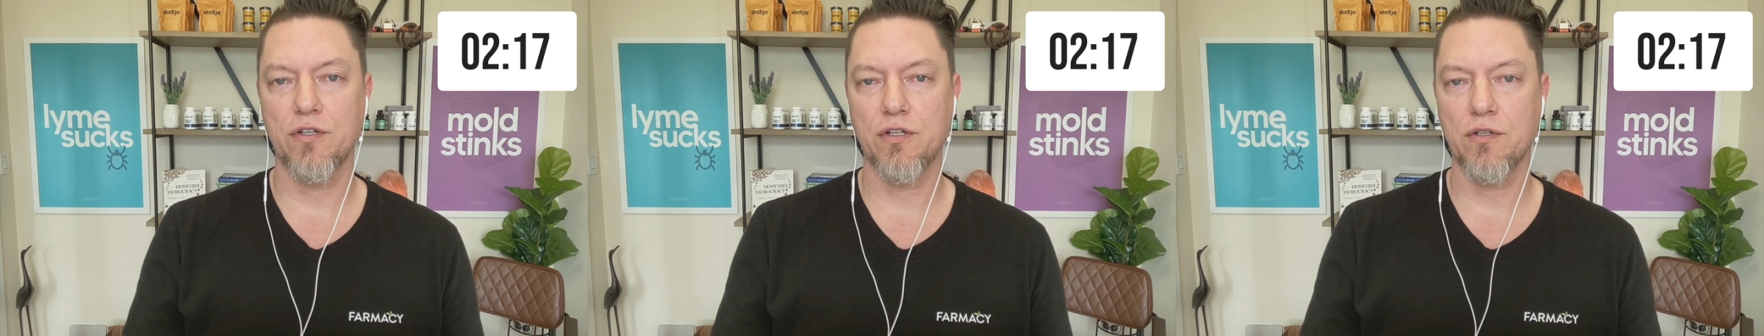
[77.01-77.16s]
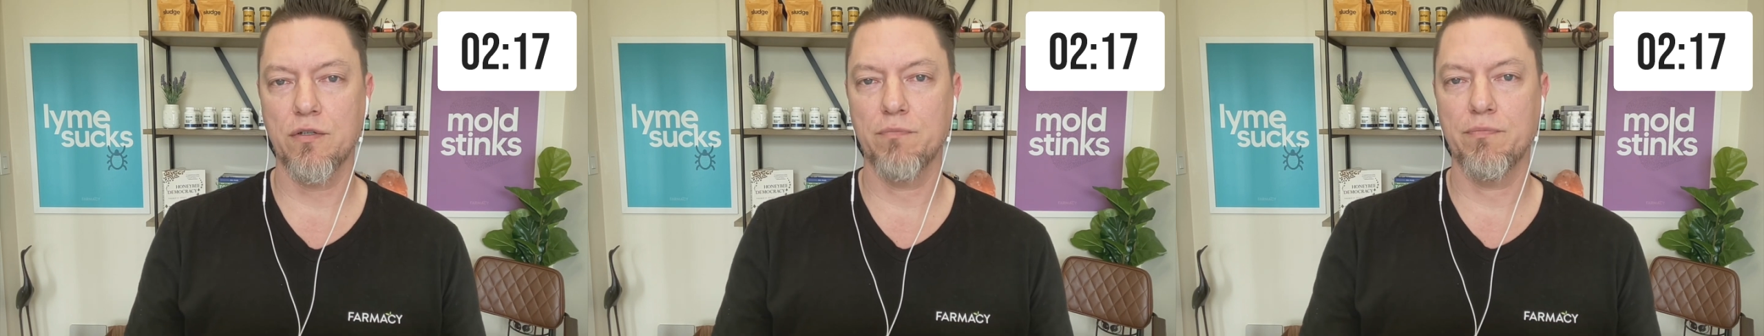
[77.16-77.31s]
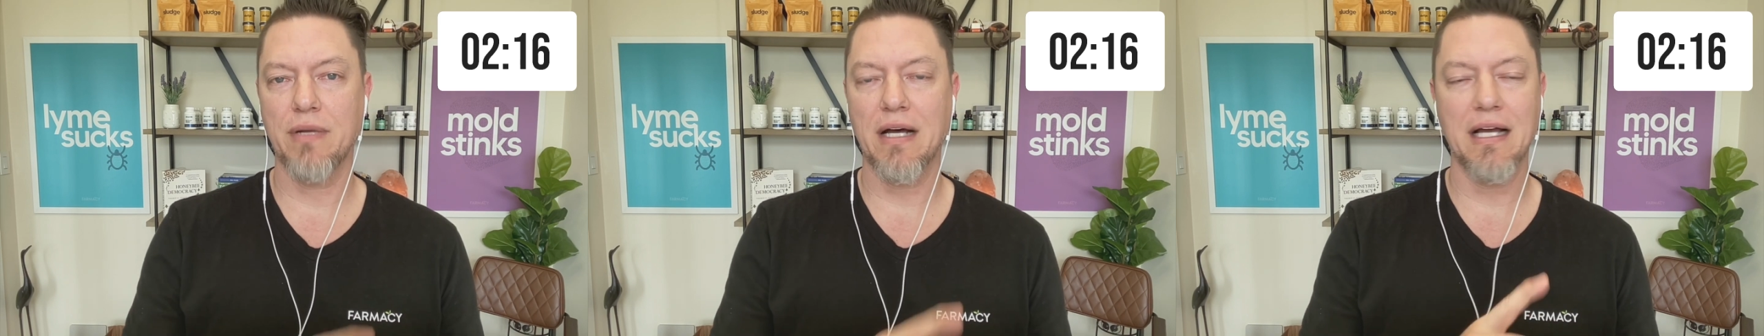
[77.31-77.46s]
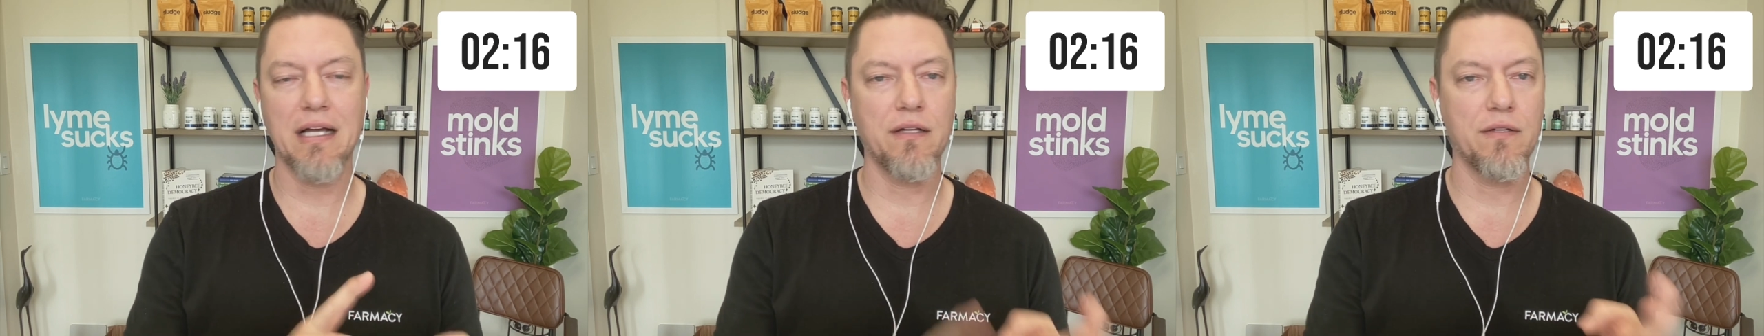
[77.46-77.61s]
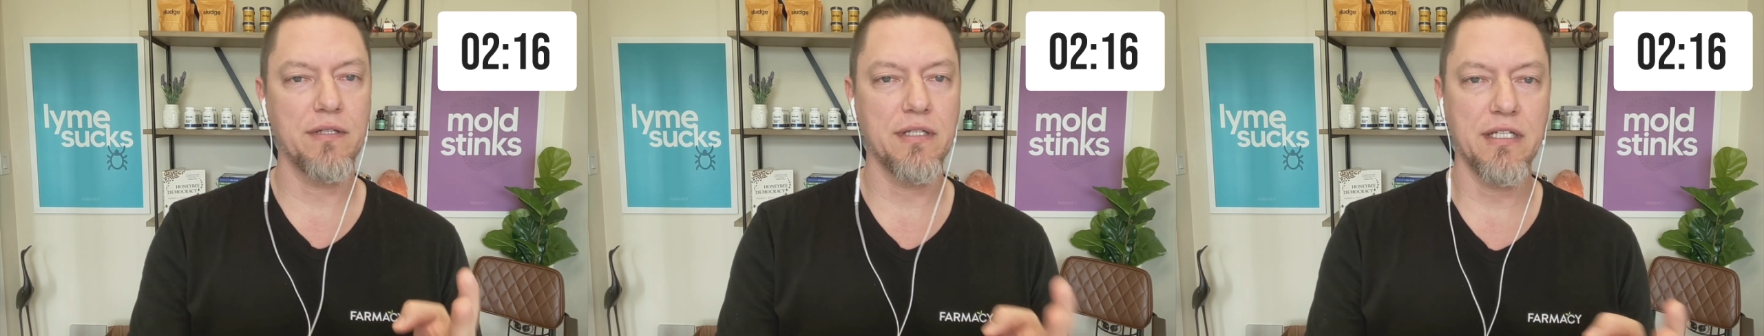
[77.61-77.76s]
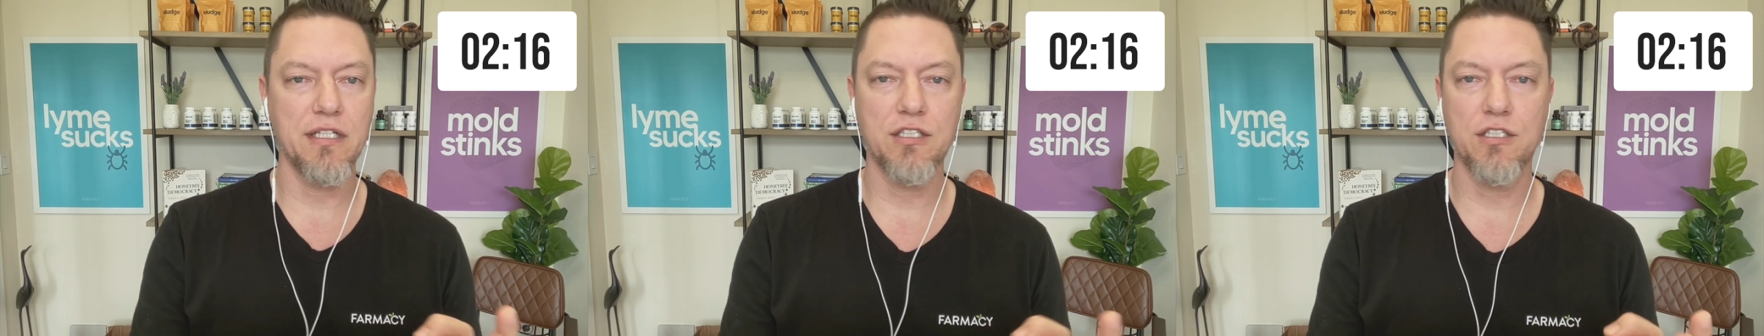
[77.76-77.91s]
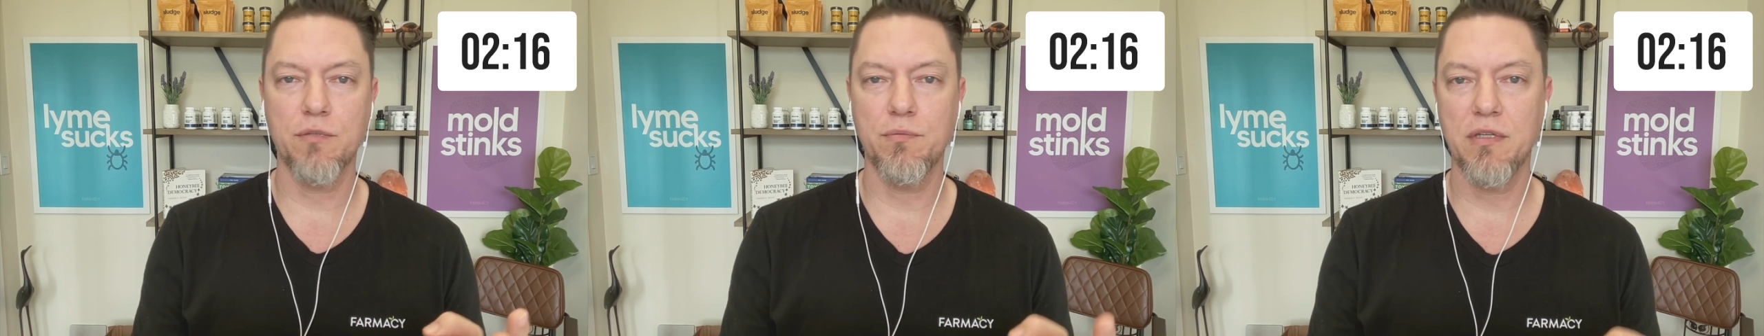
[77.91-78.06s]
Your bile
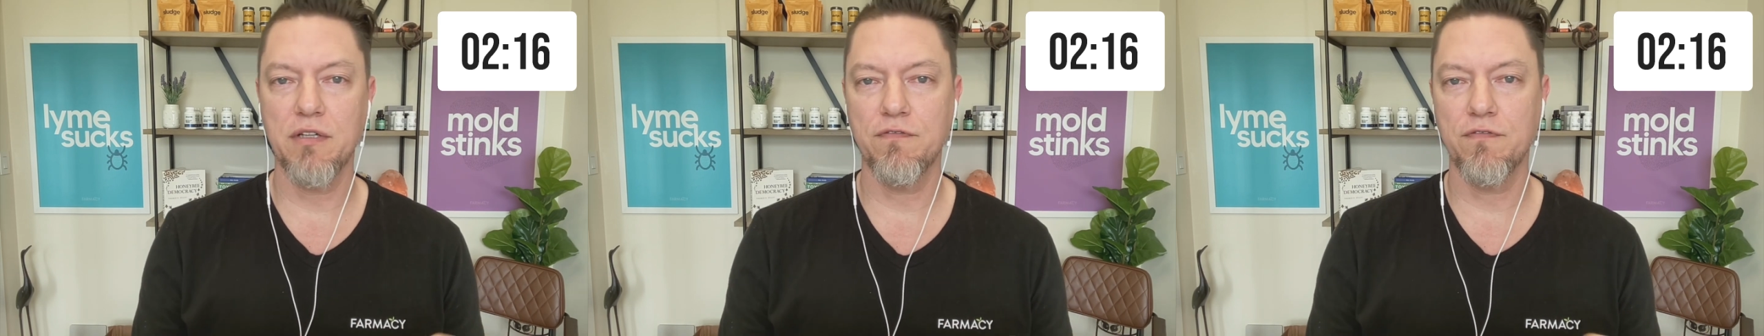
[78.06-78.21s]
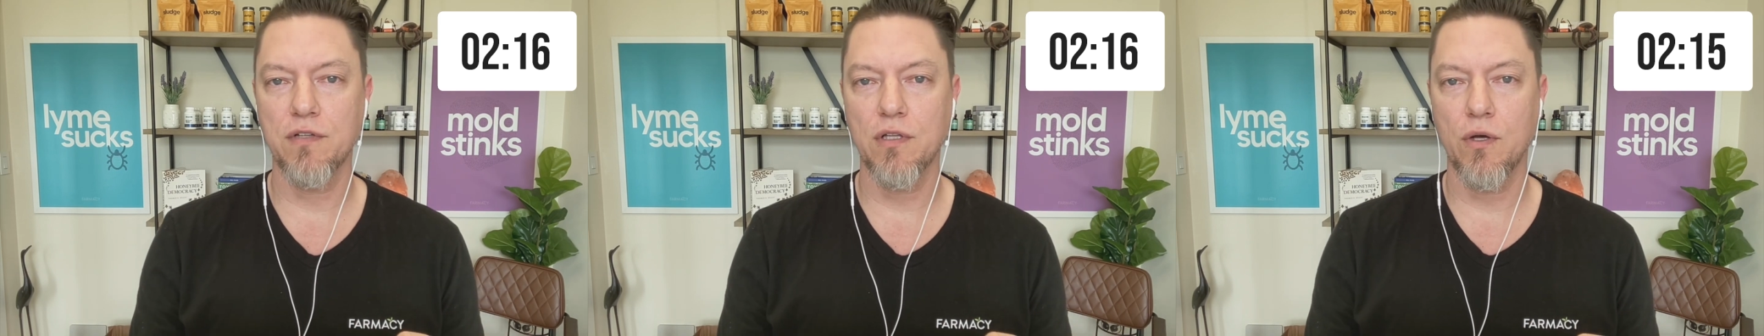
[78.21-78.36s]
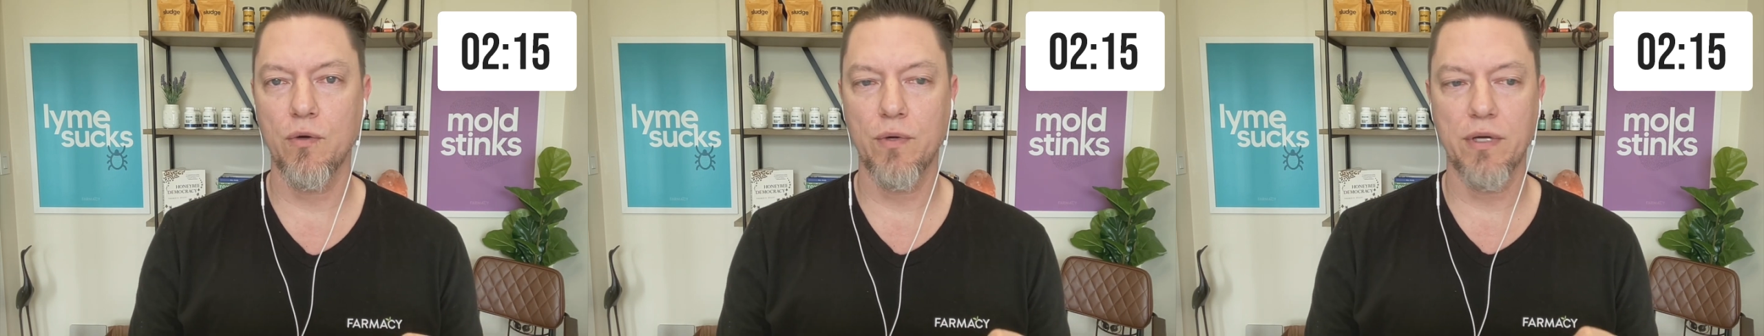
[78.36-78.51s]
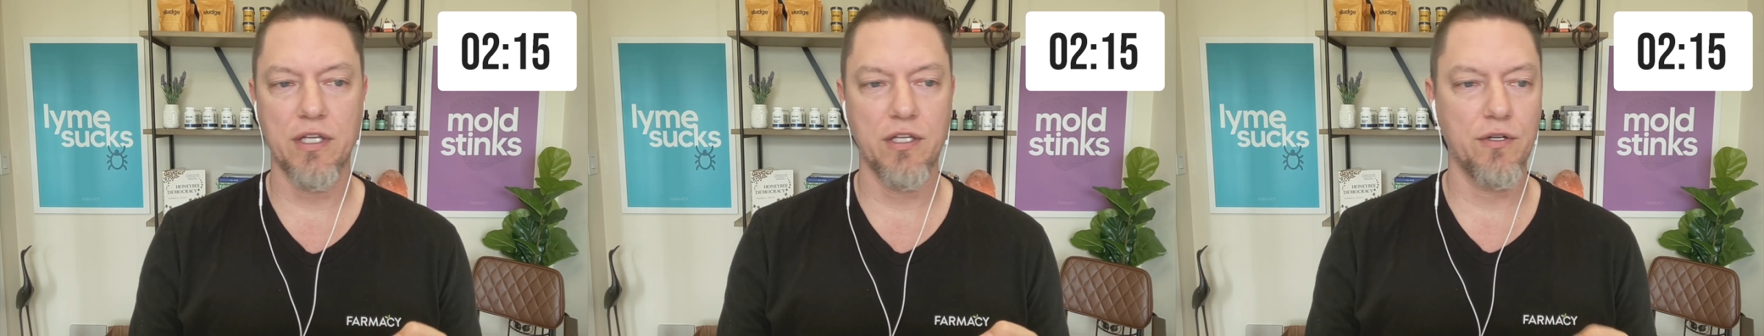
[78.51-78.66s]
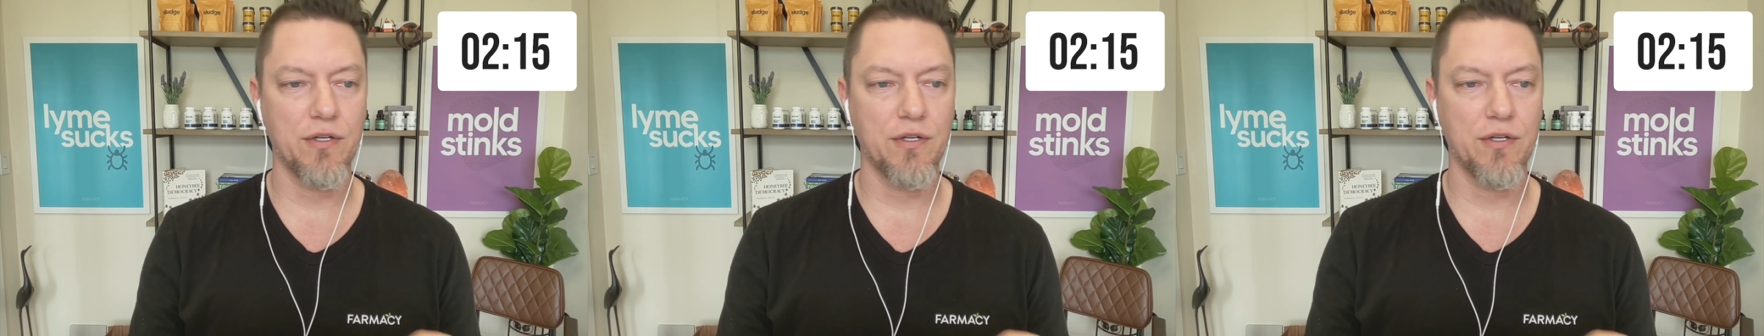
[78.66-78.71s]
needs to be flowing.